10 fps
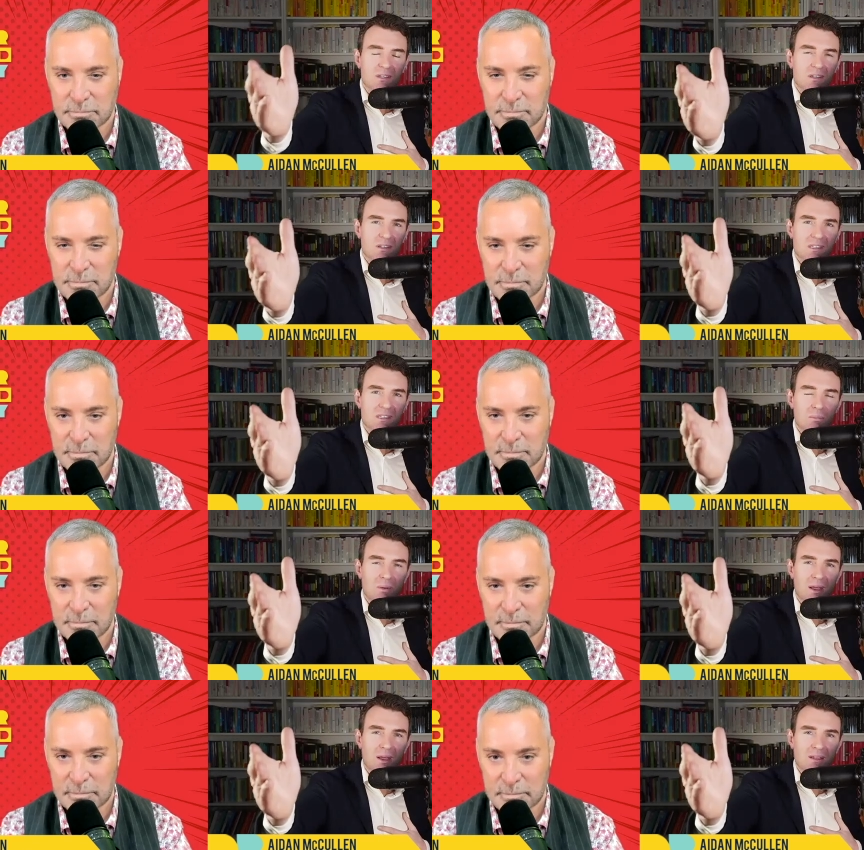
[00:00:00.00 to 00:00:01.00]
Speaker 1: same
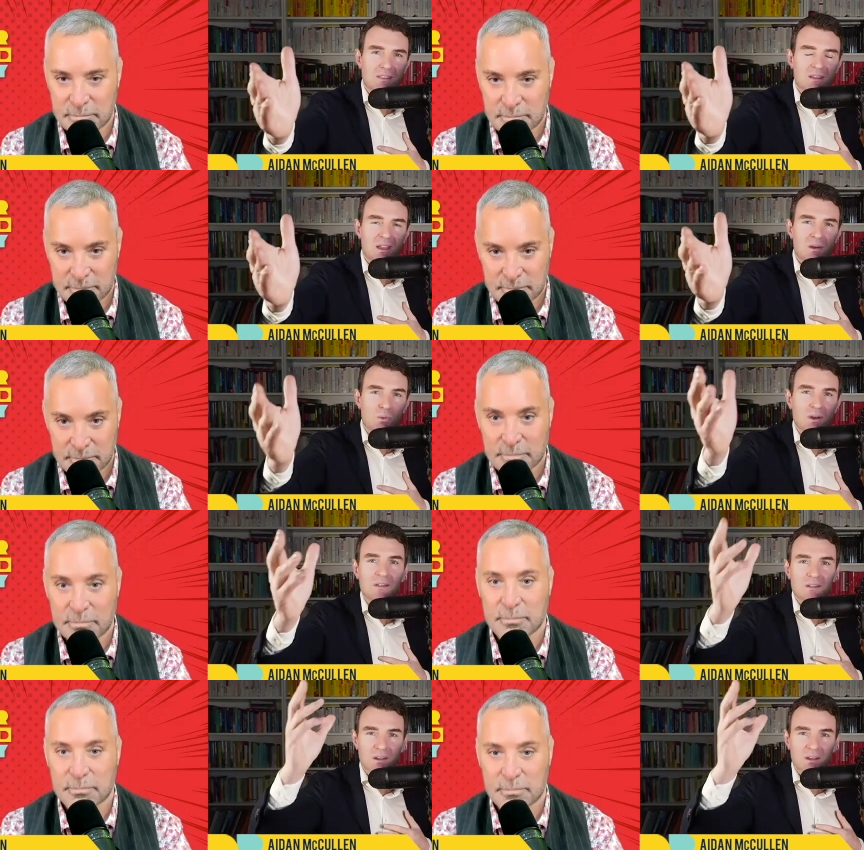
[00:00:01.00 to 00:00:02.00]
place with
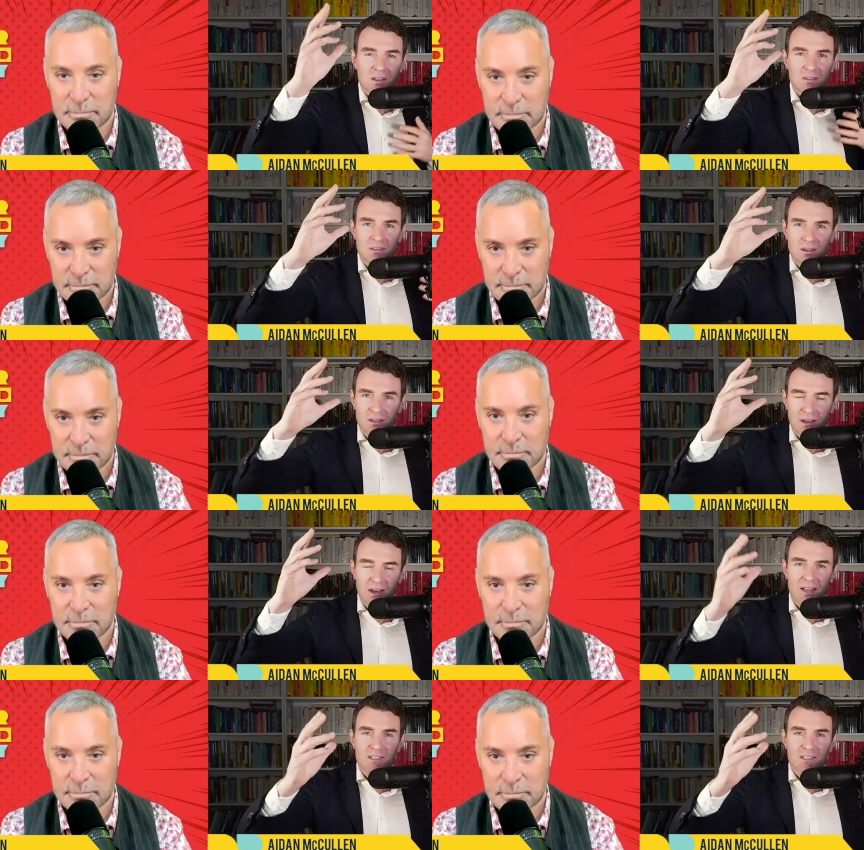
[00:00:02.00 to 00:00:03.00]
the
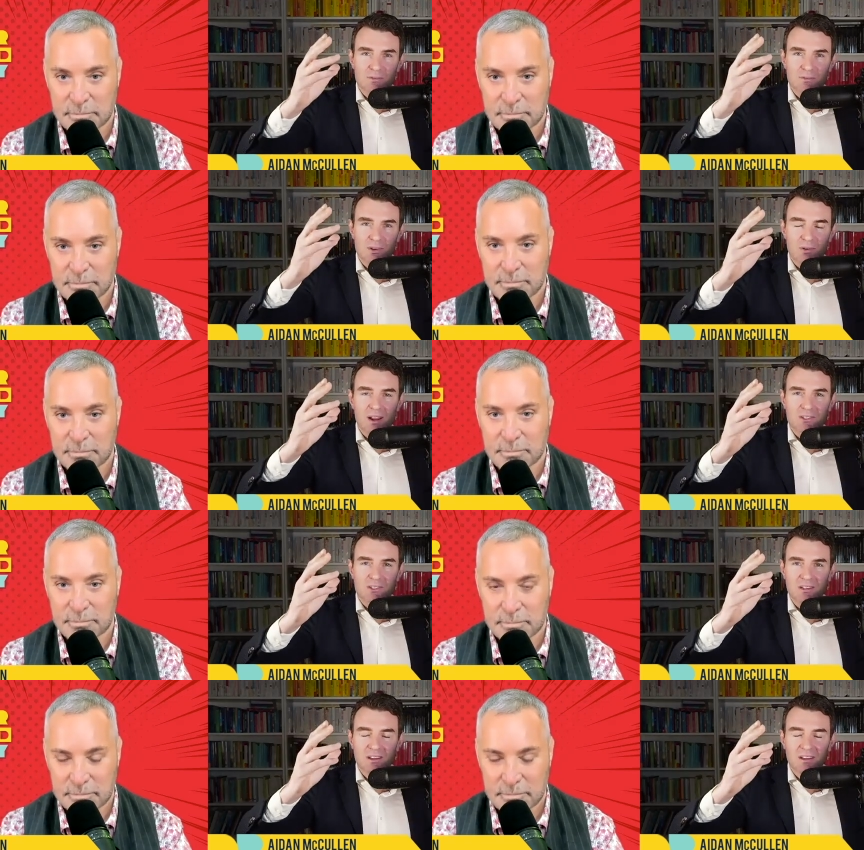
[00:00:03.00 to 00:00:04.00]
collective direction,
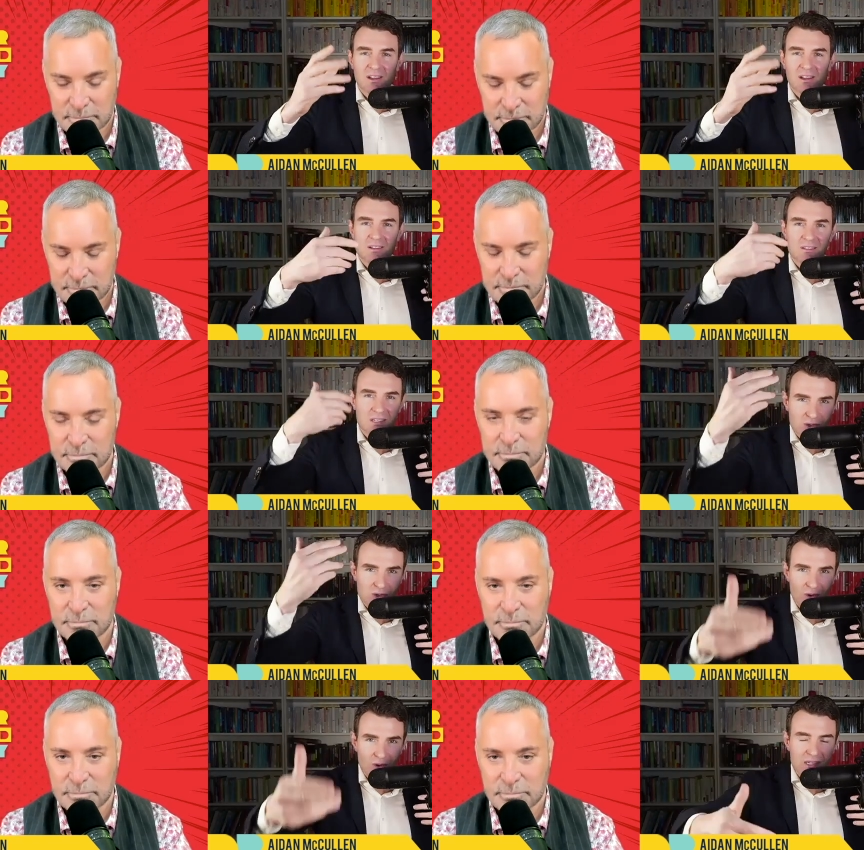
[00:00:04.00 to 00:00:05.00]

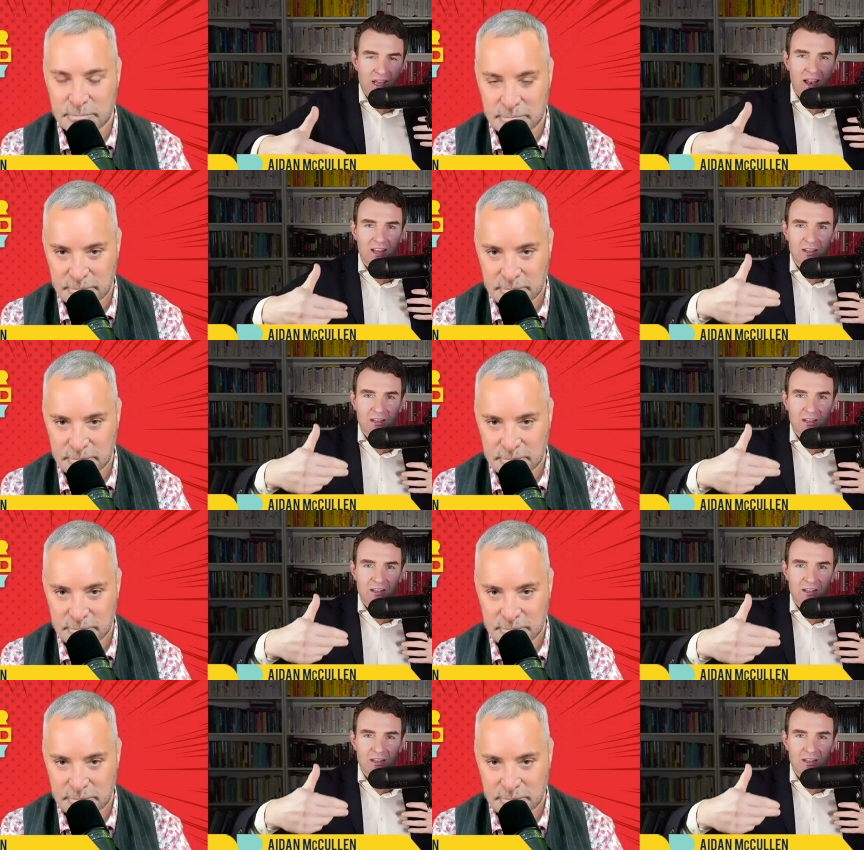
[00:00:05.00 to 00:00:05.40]
storytelling,